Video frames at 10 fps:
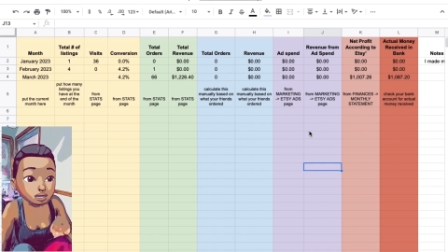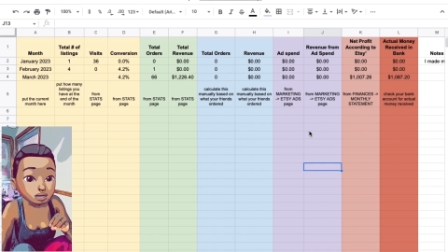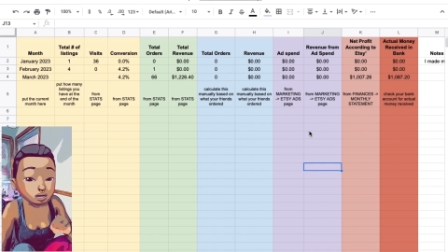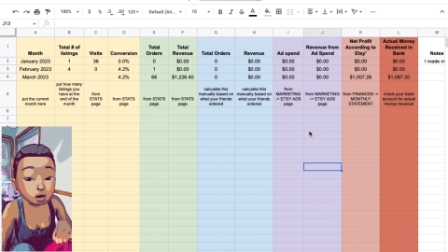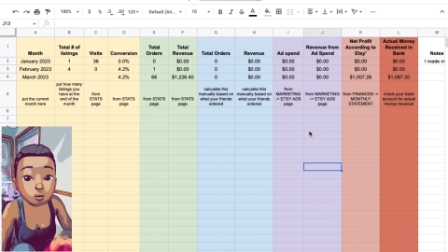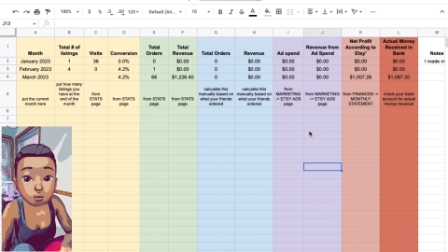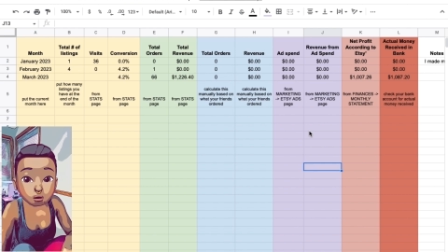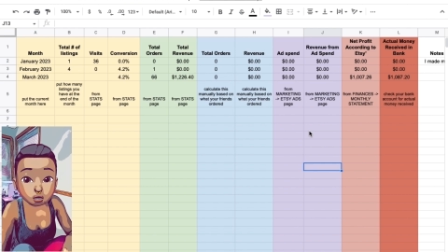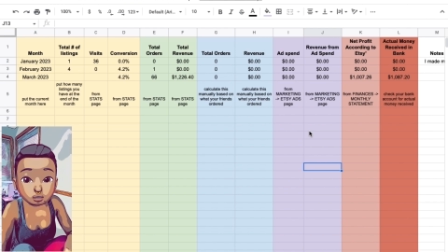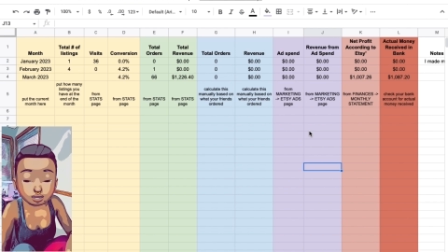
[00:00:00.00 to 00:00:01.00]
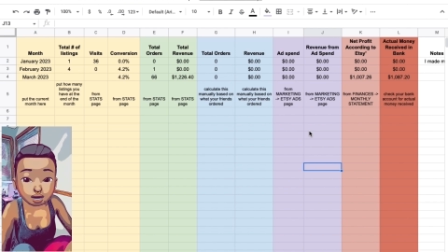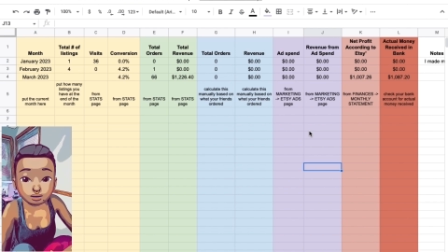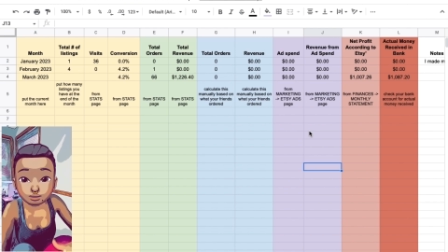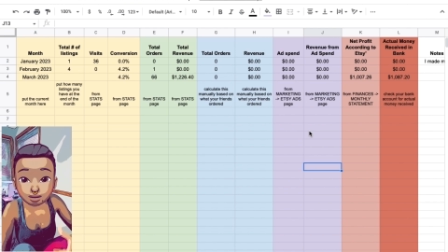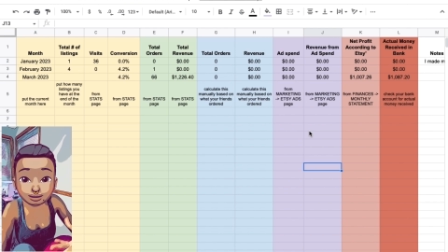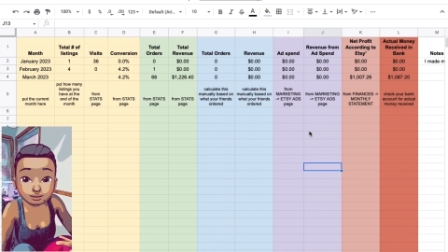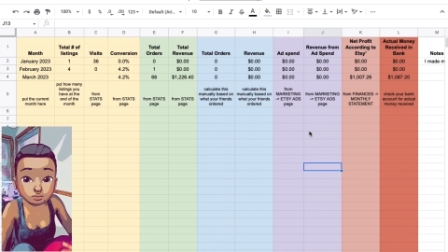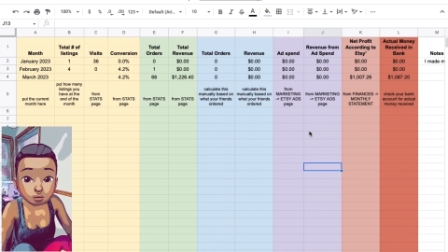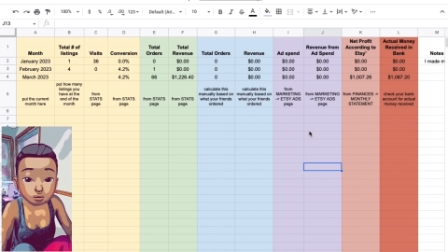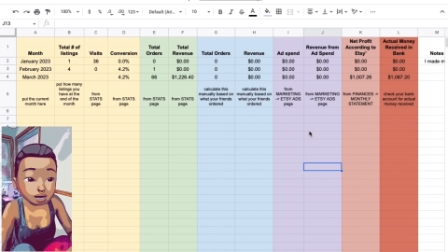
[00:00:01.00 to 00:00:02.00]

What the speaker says: Their orders kind of explode,